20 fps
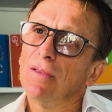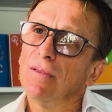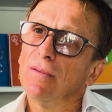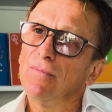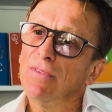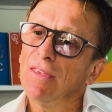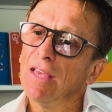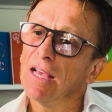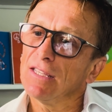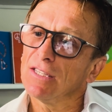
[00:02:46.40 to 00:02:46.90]

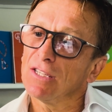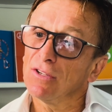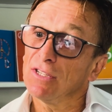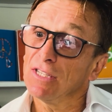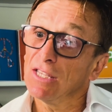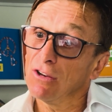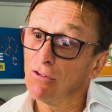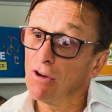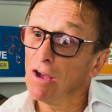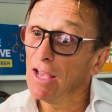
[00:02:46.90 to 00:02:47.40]
Yes, so
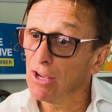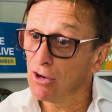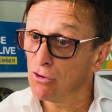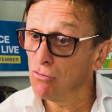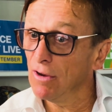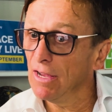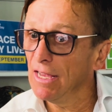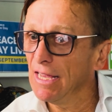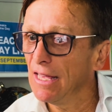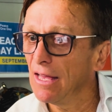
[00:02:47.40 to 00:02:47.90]
Scilla, I
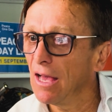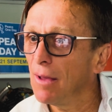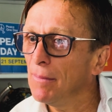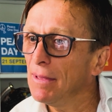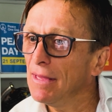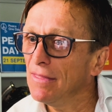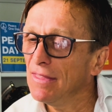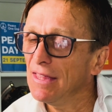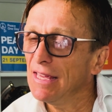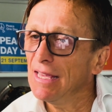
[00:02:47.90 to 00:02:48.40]
agree. I
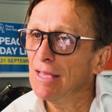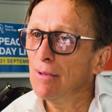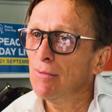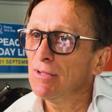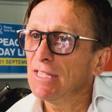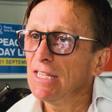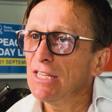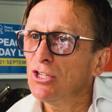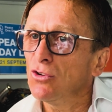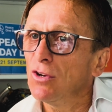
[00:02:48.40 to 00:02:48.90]
mean, it
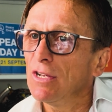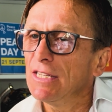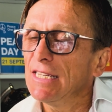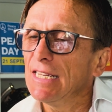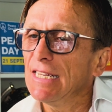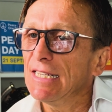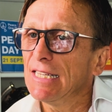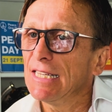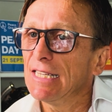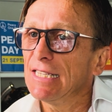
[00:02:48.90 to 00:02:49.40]
was
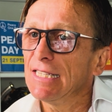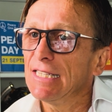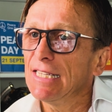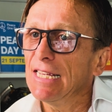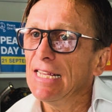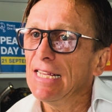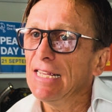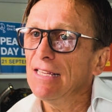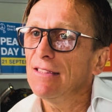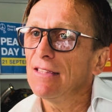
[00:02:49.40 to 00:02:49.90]
interesting to
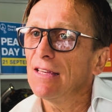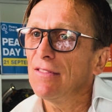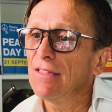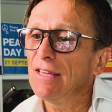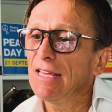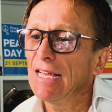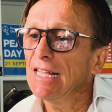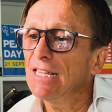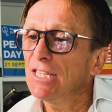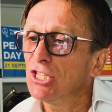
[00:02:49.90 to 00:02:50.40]
see that
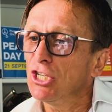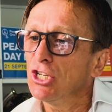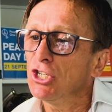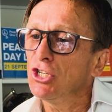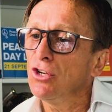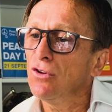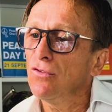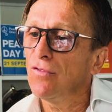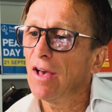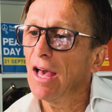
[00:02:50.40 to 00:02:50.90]
the
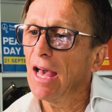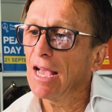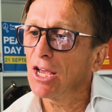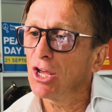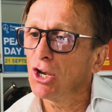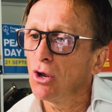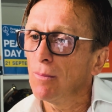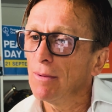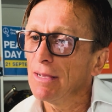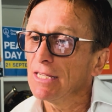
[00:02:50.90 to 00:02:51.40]
Institute for
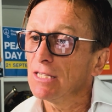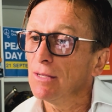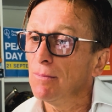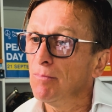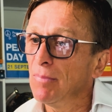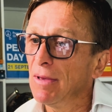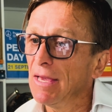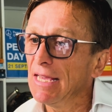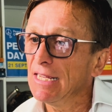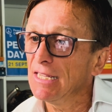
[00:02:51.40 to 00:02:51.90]
Economics
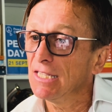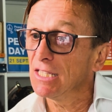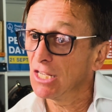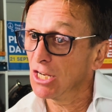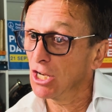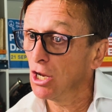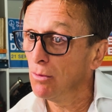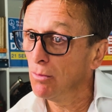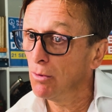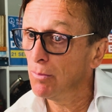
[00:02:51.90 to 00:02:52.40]
and Peace, the
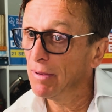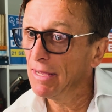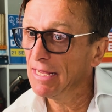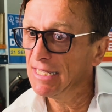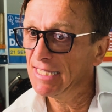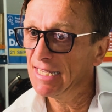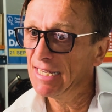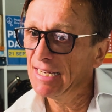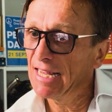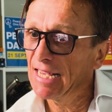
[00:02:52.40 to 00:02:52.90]
Global
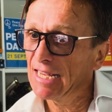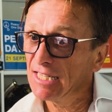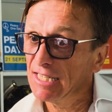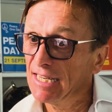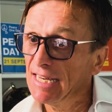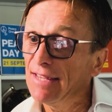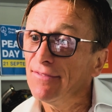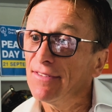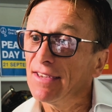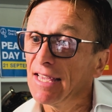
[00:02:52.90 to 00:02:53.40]
Peace Index,
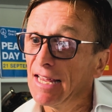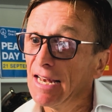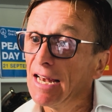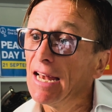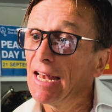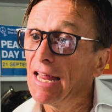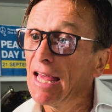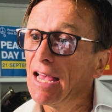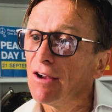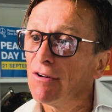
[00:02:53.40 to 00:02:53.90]
Steve
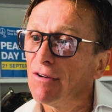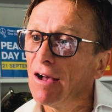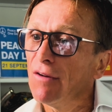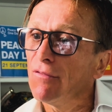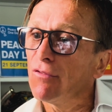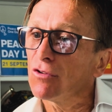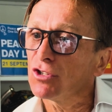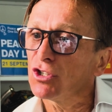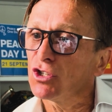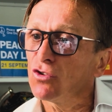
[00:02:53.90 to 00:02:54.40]
Killalea out
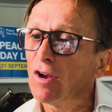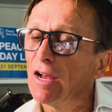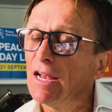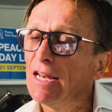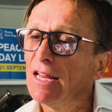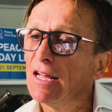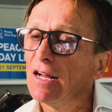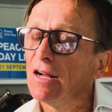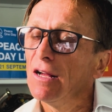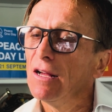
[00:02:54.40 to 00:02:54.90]
of
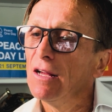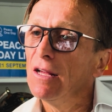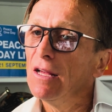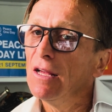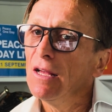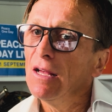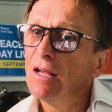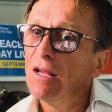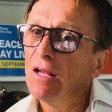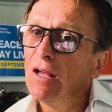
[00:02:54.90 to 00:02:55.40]
Australia,
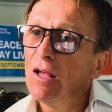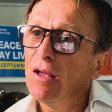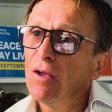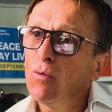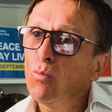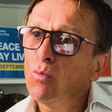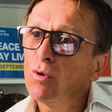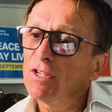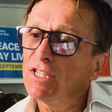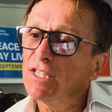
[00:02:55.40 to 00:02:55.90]

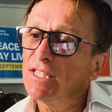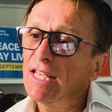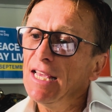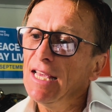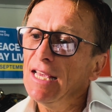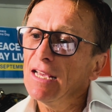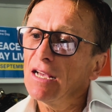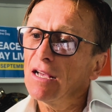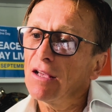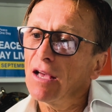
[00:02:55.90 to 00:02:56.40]
was
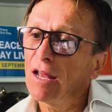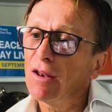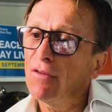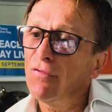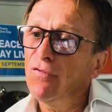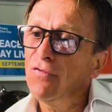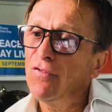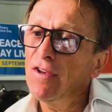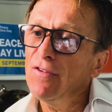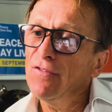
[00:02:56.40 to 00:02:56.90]
seeing a kind of
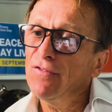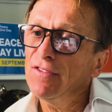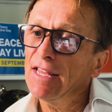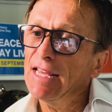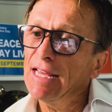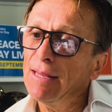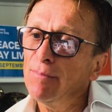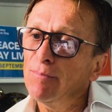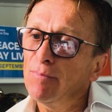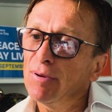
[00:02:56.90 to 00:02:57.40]

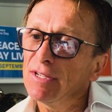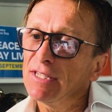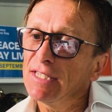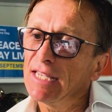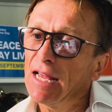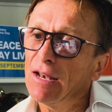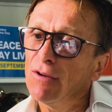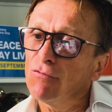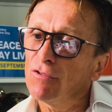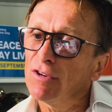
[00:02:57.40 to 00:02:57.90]

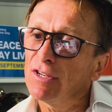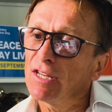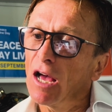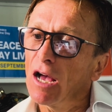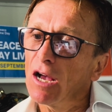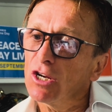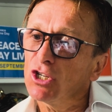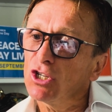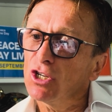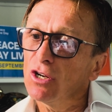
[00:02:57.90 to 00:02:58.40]
15%
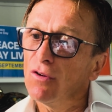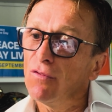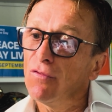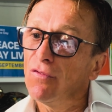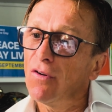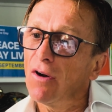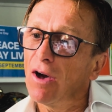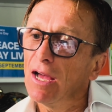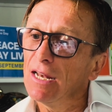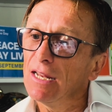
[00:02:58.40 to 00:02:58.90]
reduction of
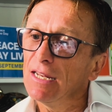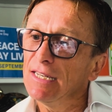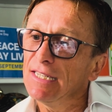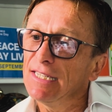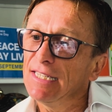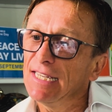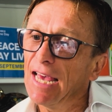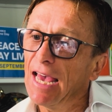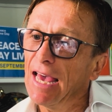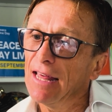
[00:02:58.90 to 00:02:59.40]

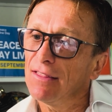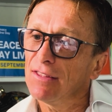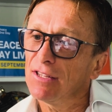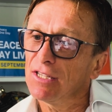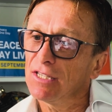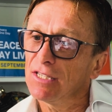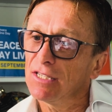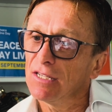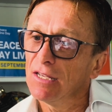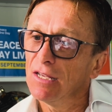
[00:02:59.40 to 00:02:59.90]
violent
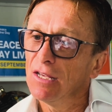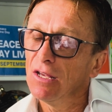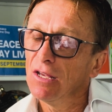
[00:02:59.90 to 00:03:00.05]
deaths